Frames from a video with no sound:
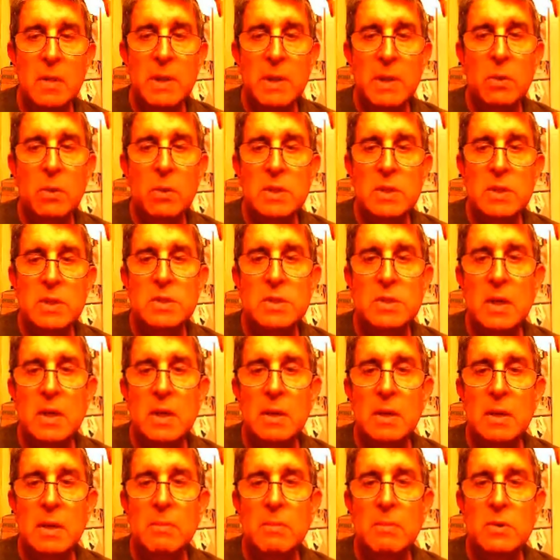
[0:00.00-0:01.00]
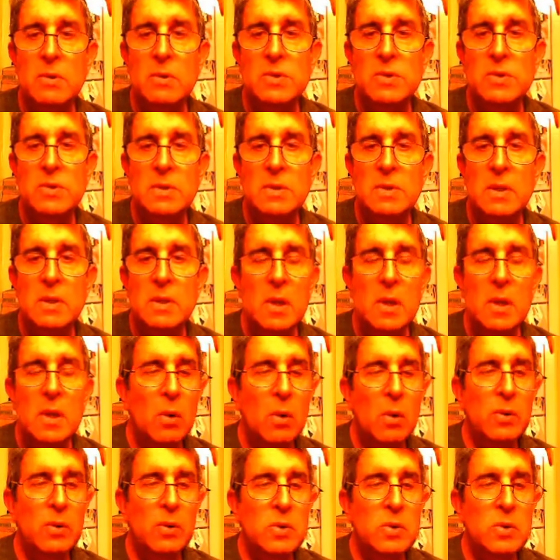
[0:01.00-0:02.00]
because
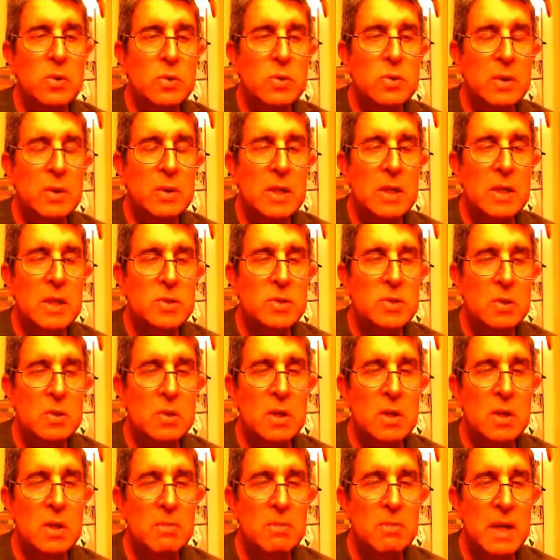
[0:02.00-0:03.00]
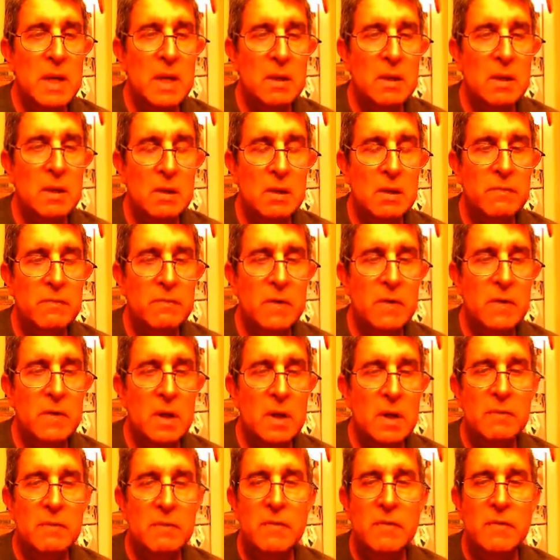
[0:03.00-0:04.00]
although you do get a certain amount
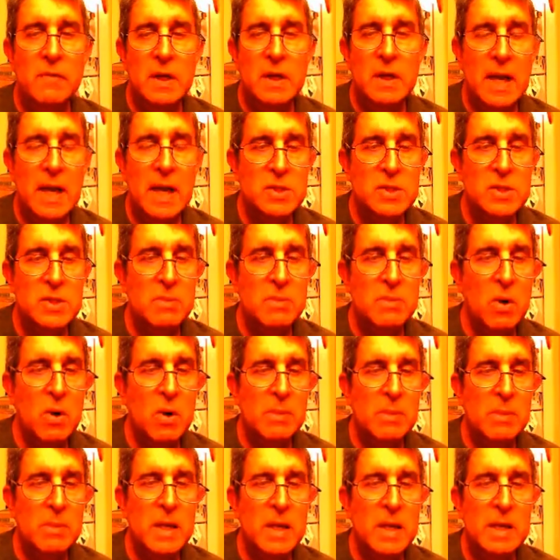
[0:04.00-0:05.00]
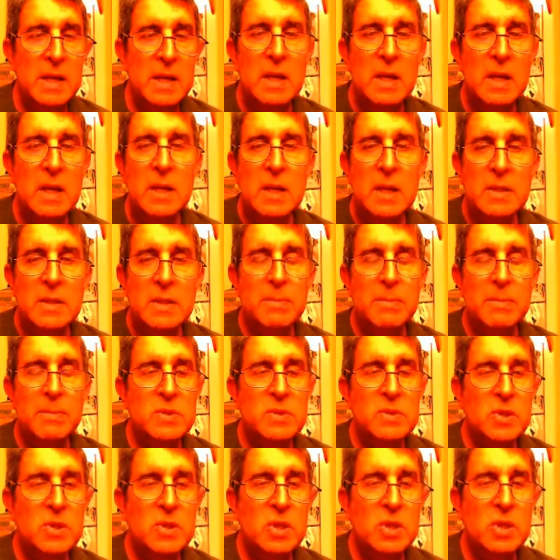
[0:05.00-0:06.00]
of calcium carbonate
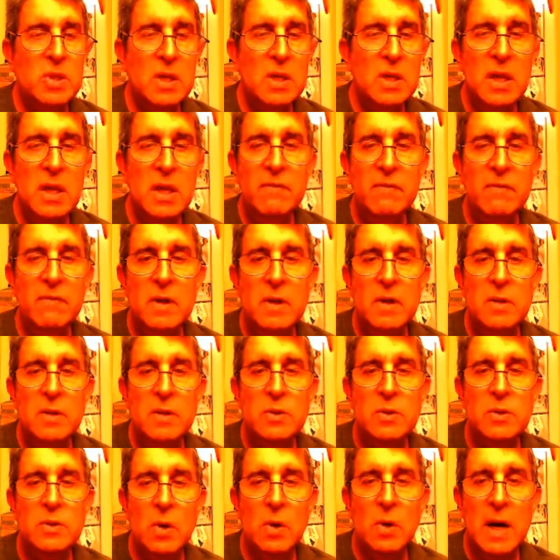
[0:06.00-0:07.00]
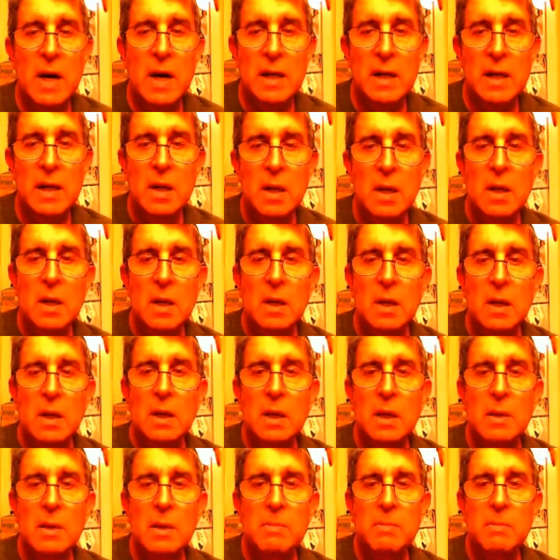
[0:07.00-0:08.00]
deposition even in the dark,
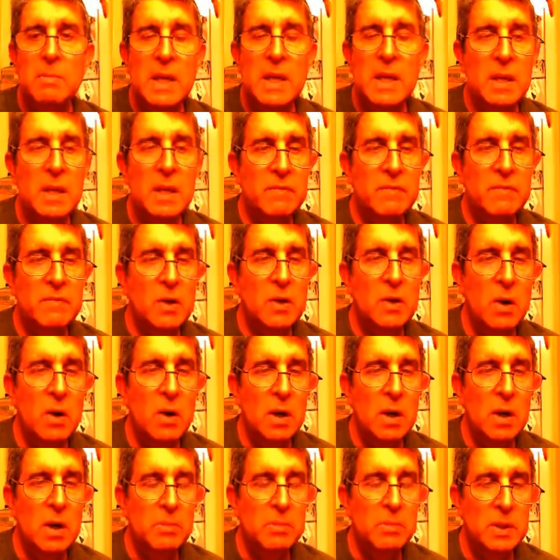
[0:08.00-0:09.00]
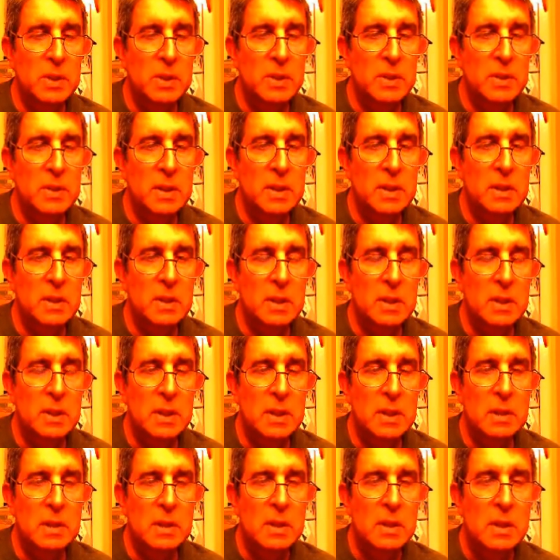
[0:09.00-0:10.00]
many of the coral building
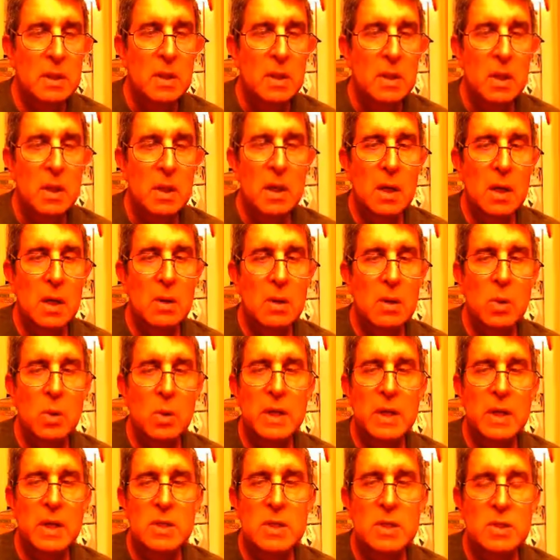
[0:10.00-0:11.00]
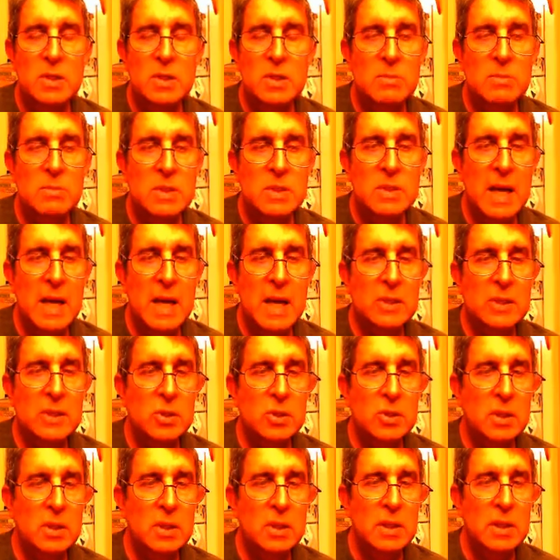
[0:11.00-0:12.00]
organisms
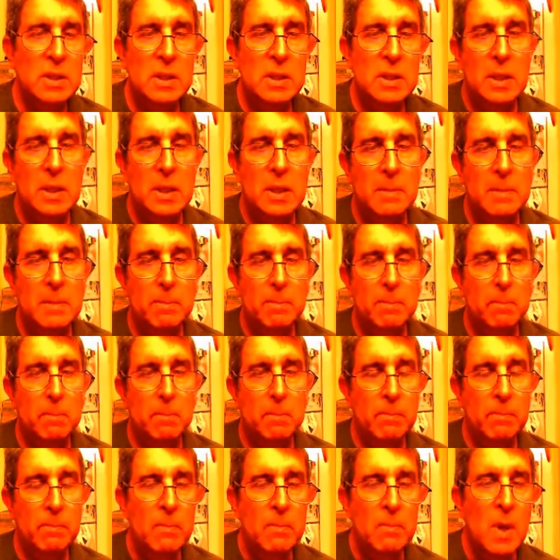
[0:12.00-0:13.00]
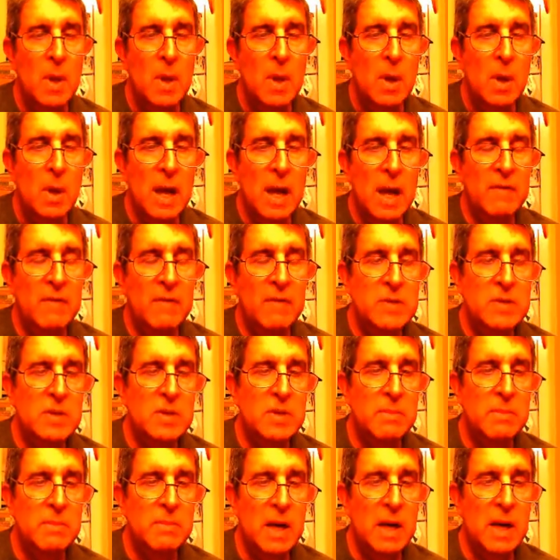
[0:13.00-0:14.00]
actually have a
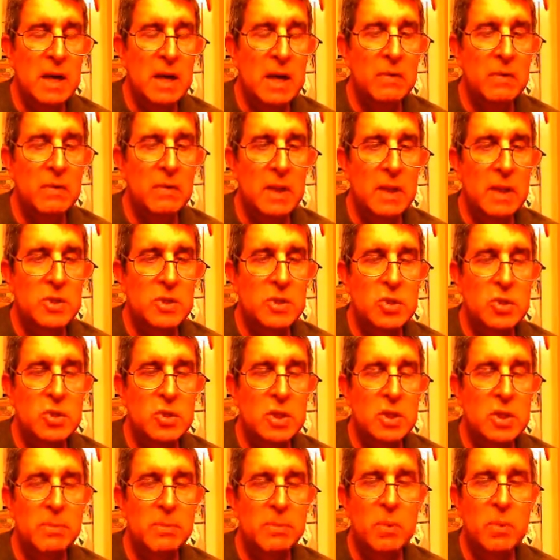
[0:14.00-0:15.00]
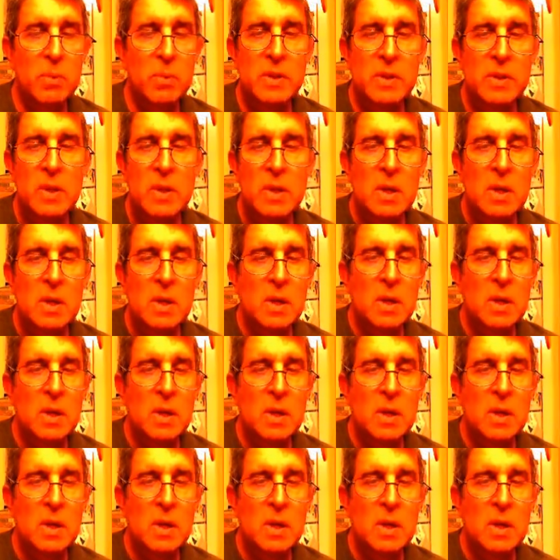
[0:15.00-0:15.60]
symbiotic relationship with